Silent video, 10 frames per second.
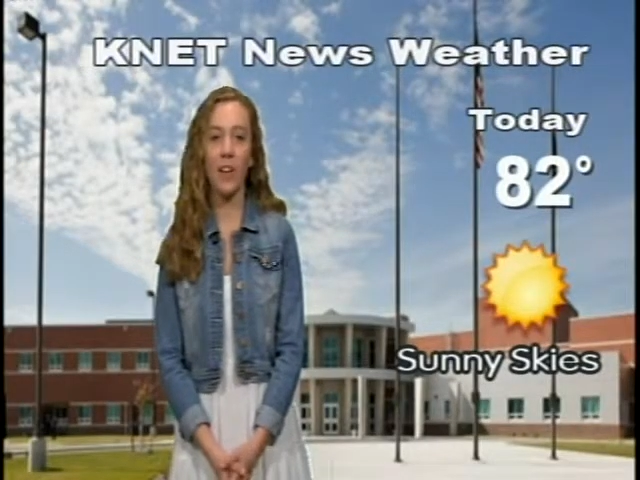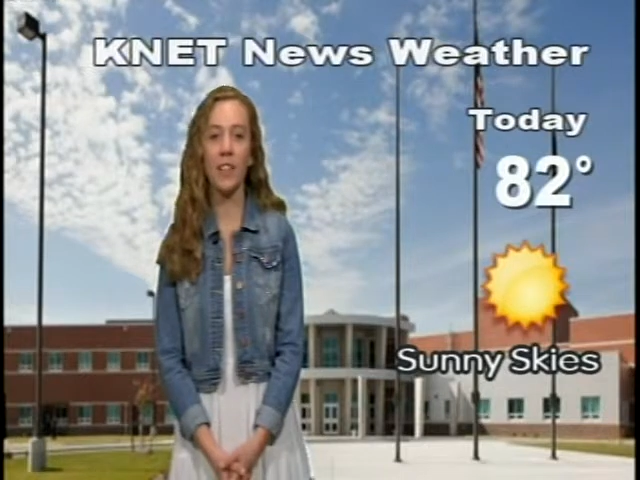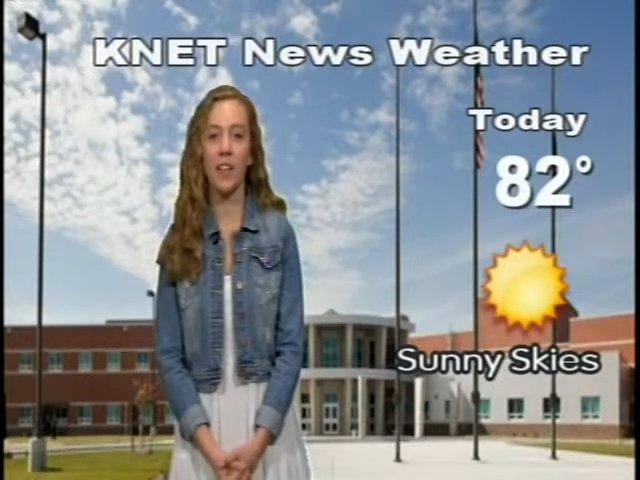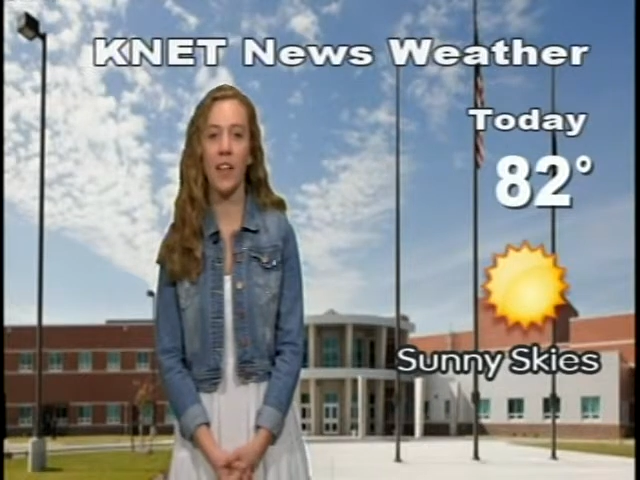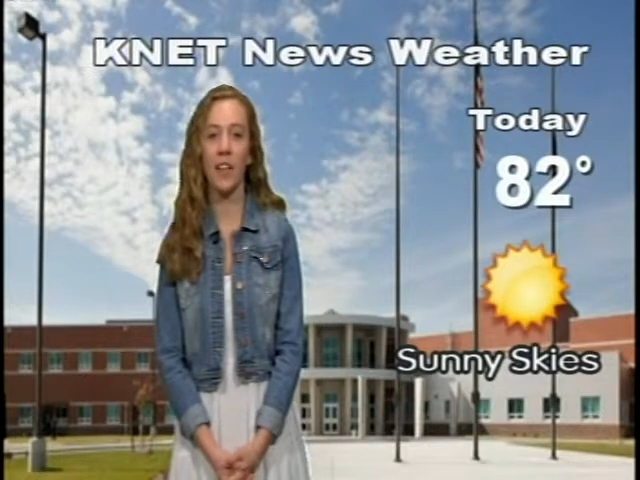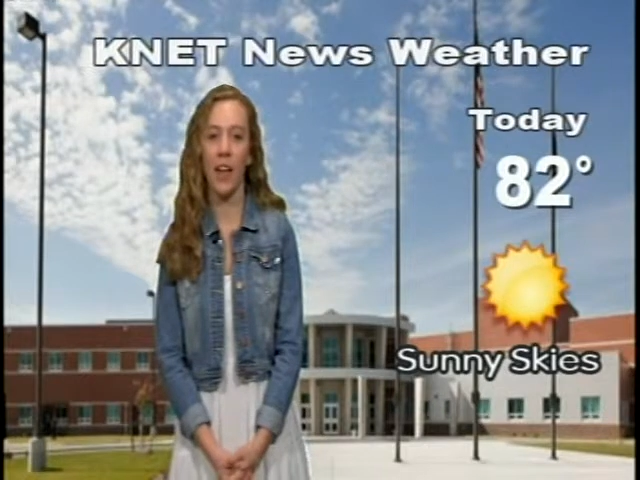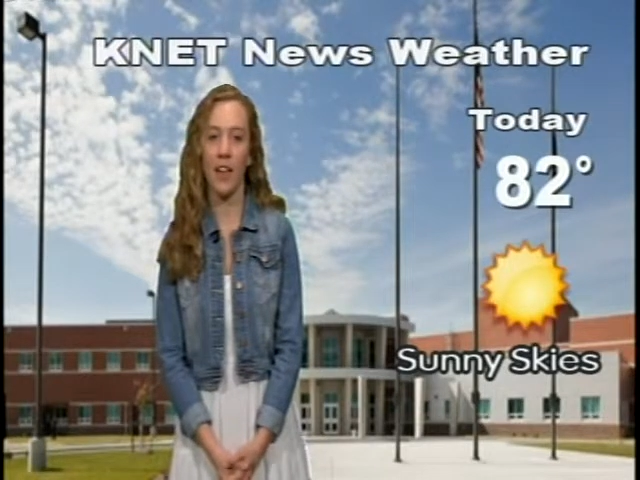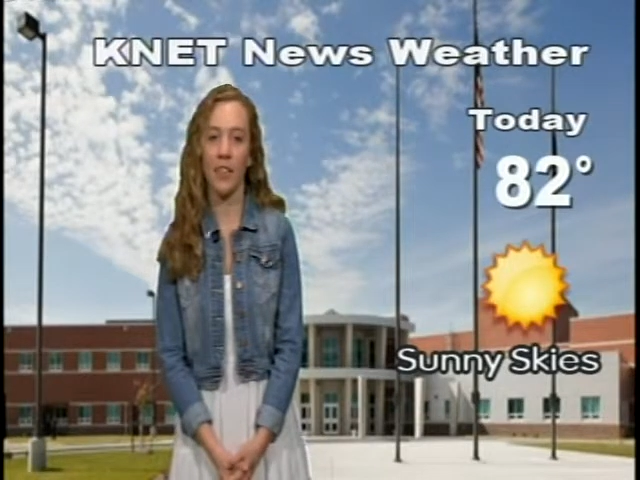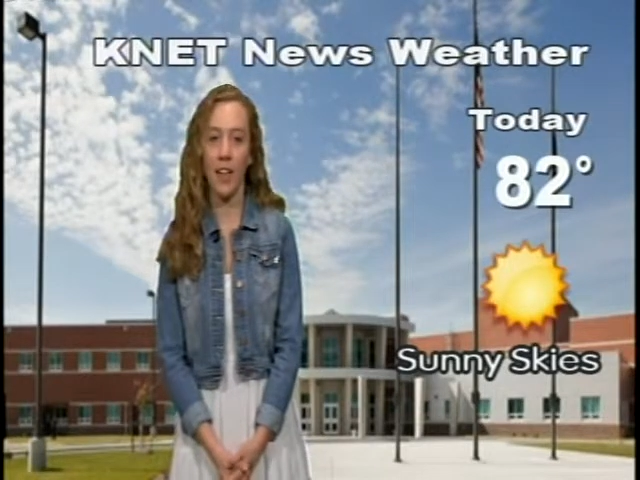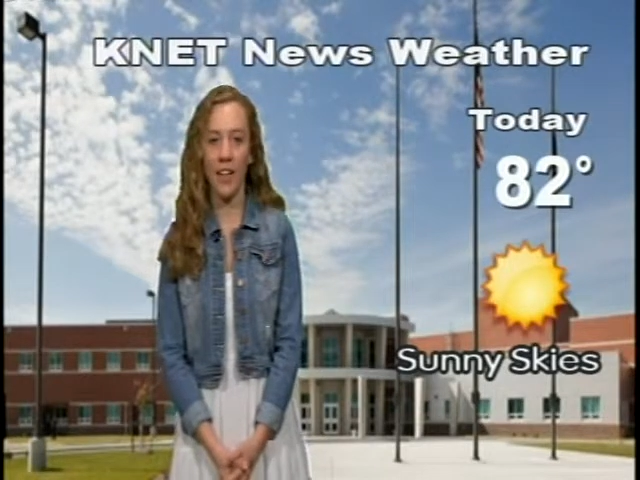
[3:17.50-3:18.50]
today the
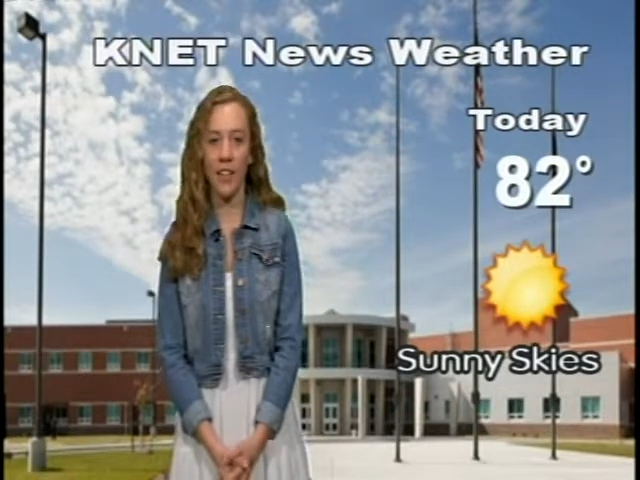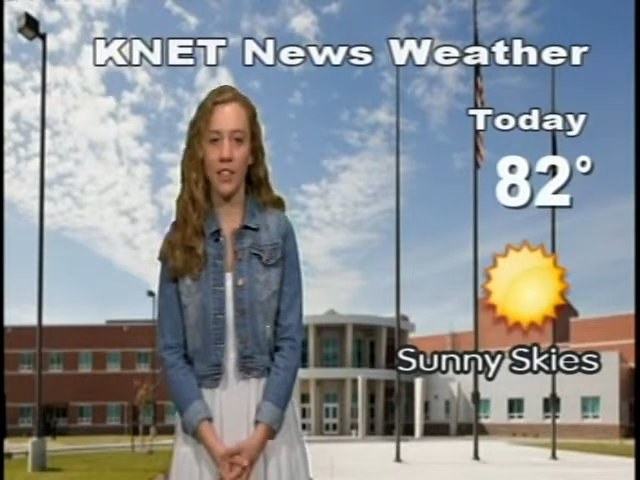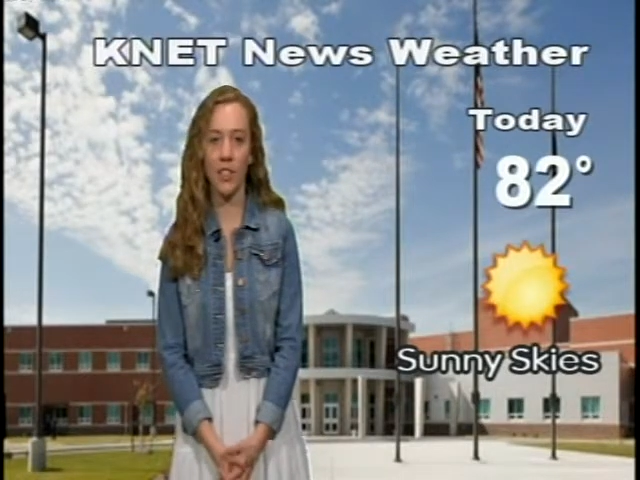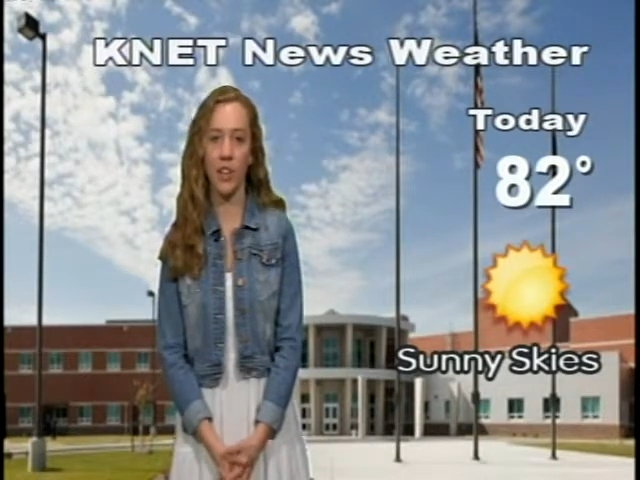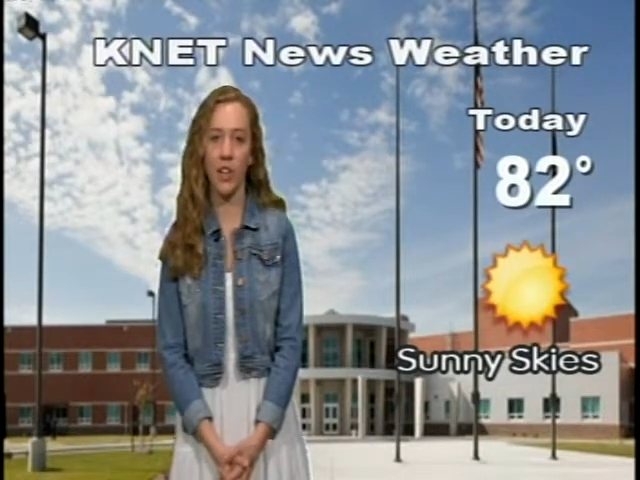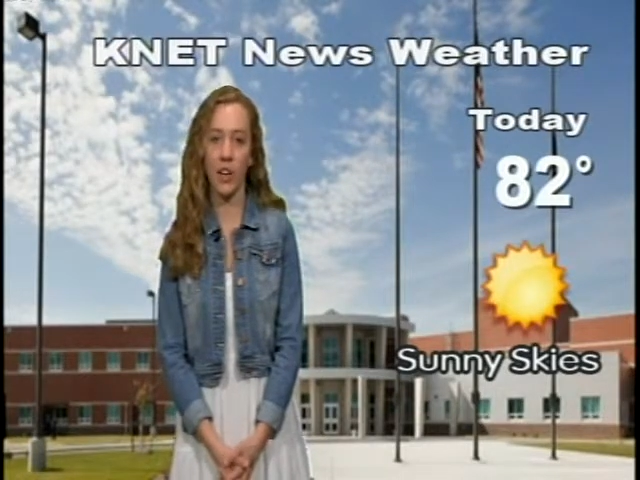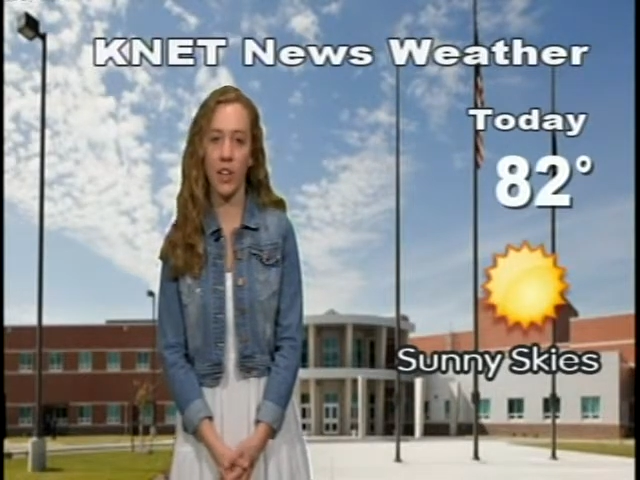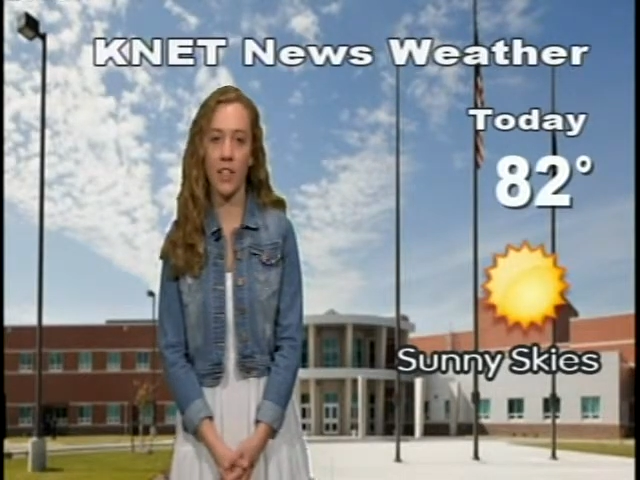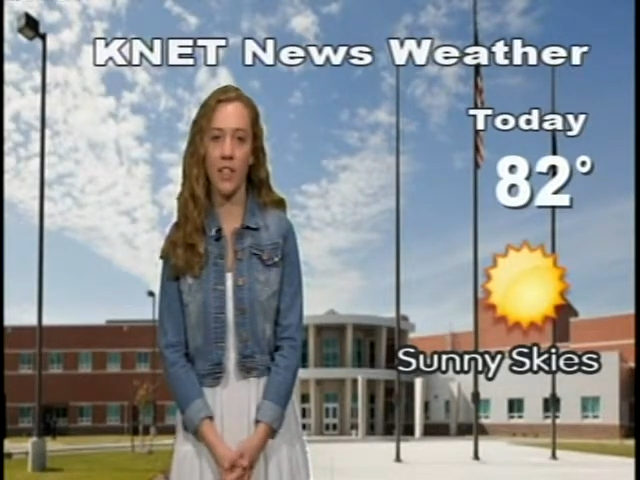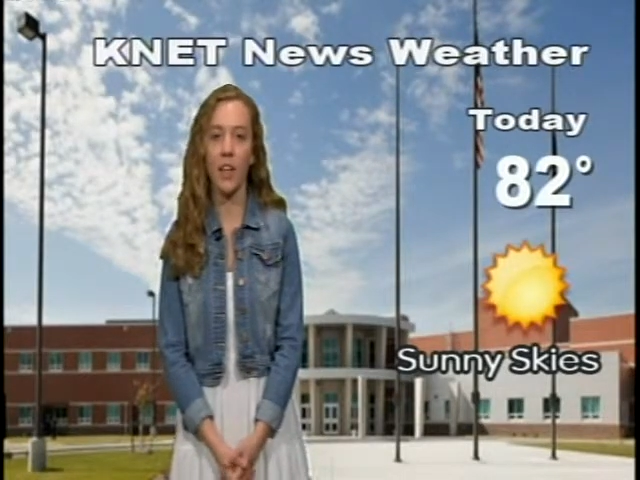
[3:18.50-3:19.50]
high is 82
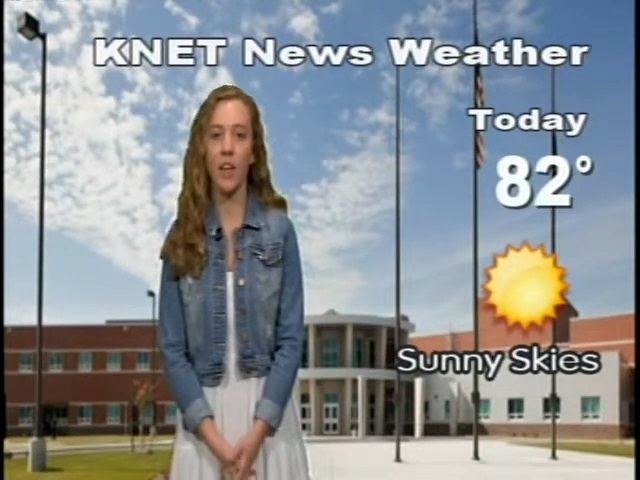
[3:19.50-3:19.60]
degrees.